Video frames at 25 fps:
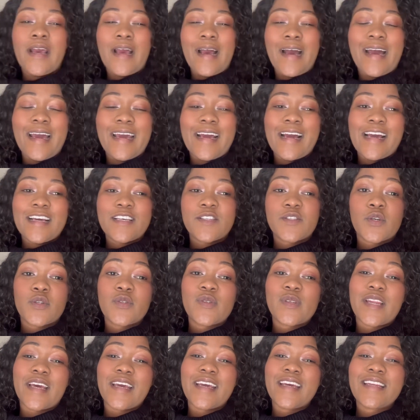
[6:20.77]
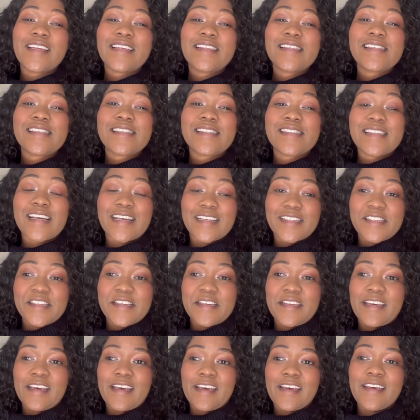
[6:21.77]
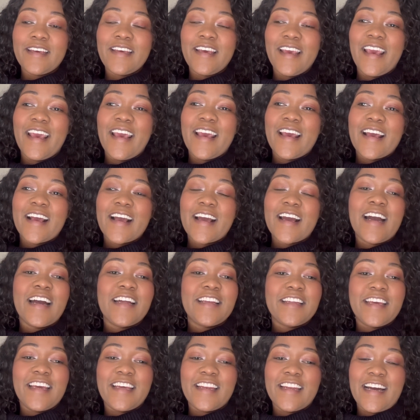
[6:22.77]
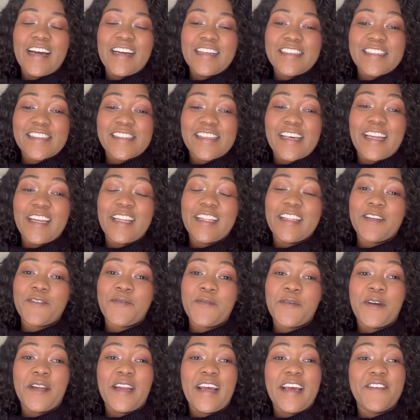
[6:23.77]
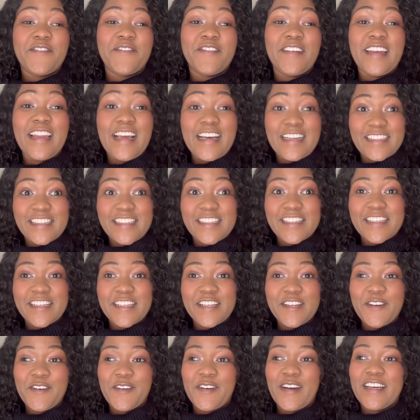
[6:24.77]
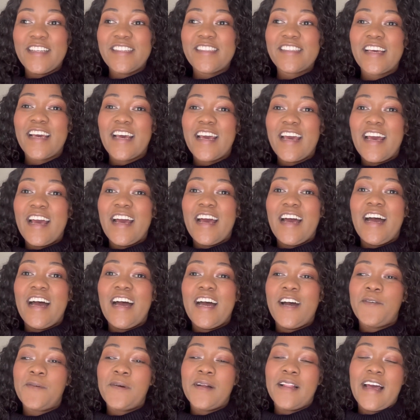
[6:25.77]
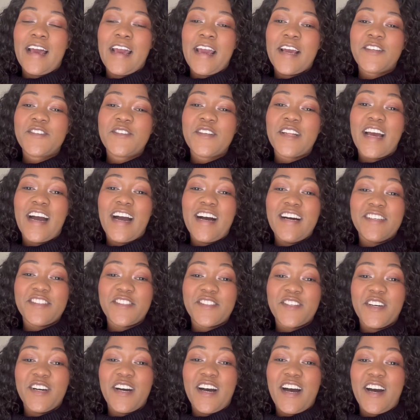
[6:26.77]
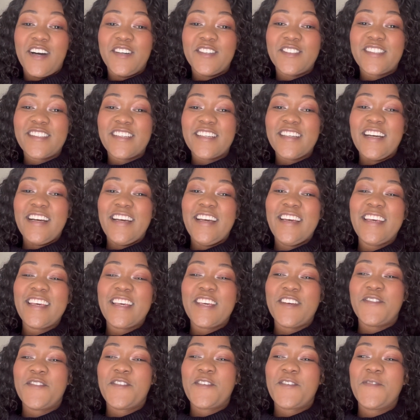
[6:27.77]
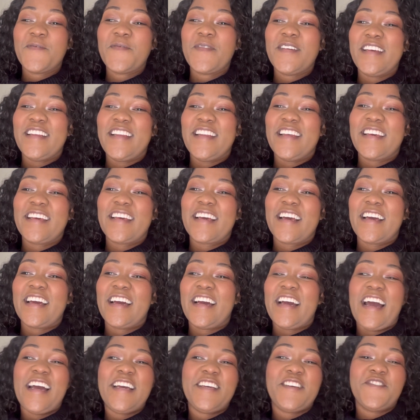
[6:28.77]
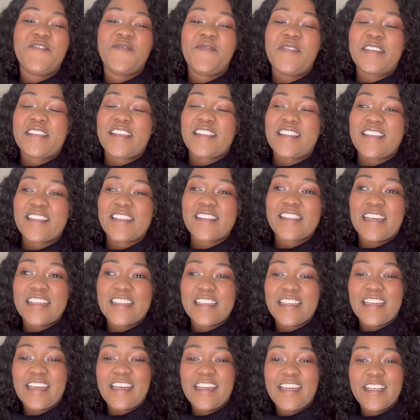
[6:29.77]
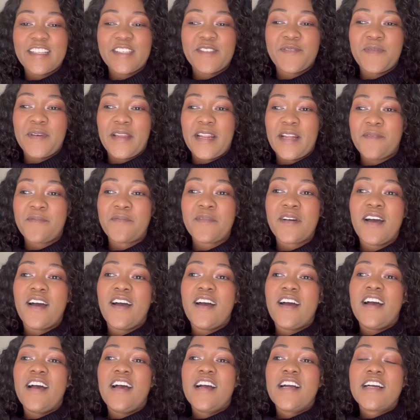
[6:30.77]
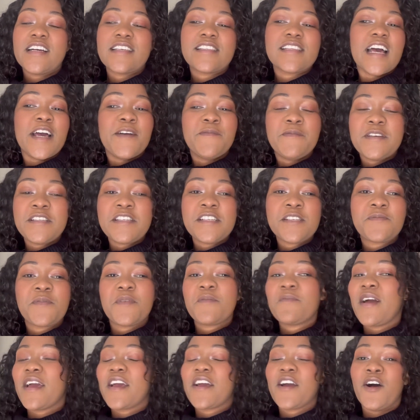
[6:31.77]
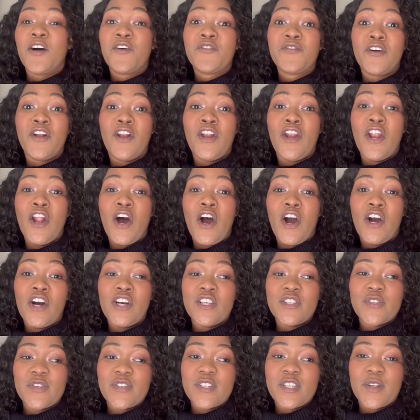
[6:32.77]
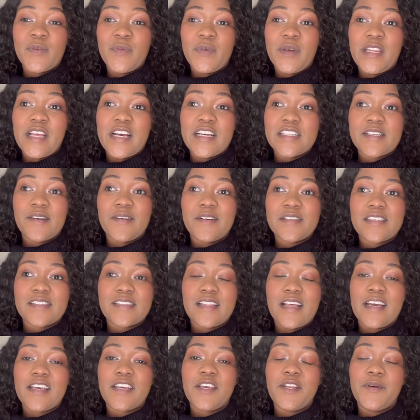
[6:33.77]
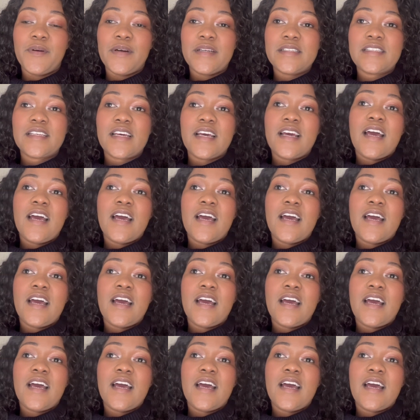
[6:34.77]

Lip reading: Hi guys, so today it is Saturday. Kani and I decided that we're gonna have lunch, right? Well, I actually asked her out. Are you busy this Saturday? Let's meet up. Because I mean, she's been my girl for long on social media, so I was just like, you know what?